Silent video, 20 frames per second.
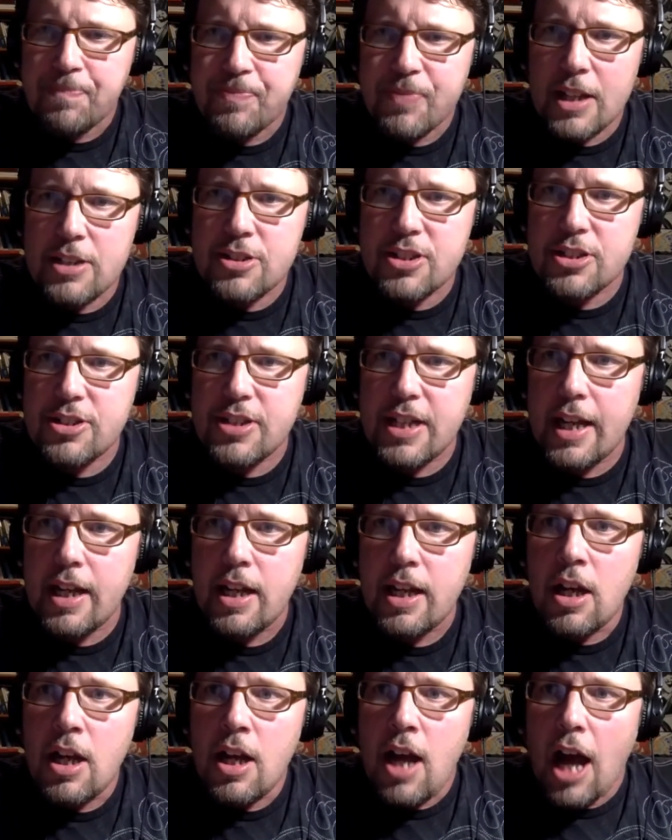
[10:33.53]
is to say,
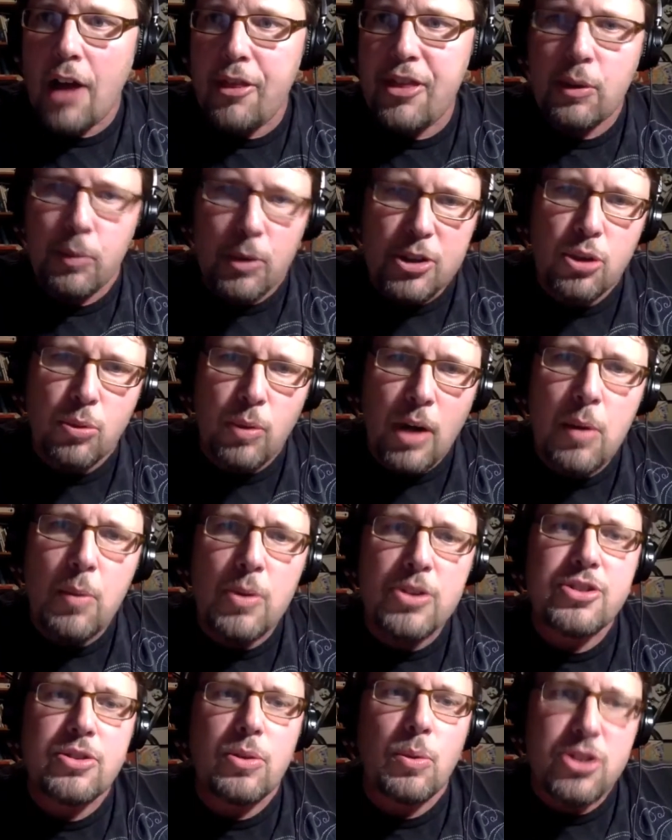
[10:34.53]
I think Richard Wright
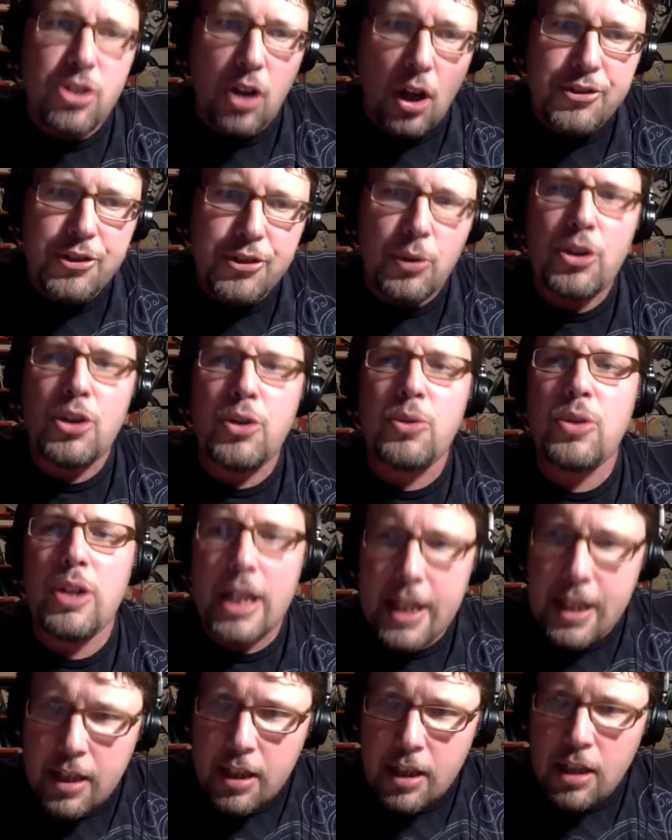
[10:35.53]
was also
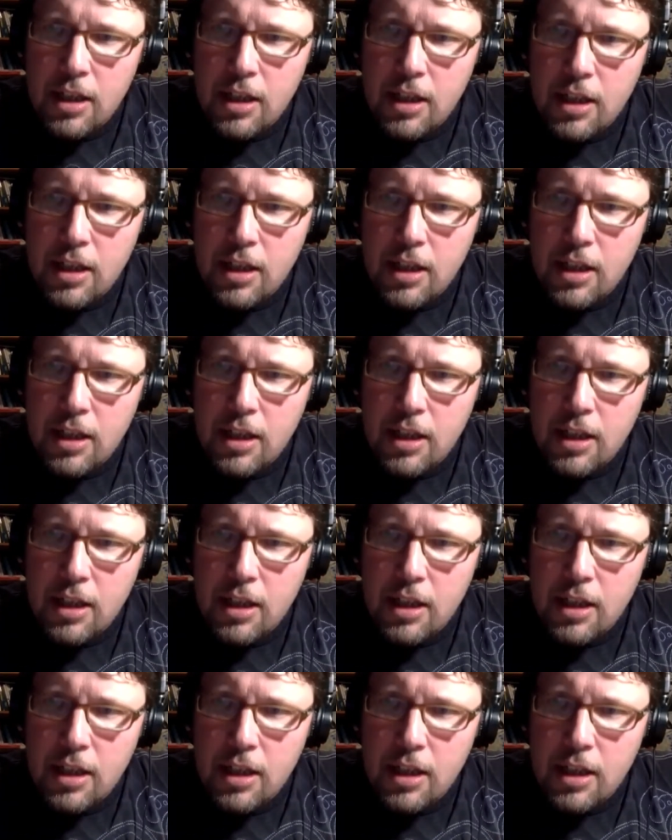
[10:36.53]
unique,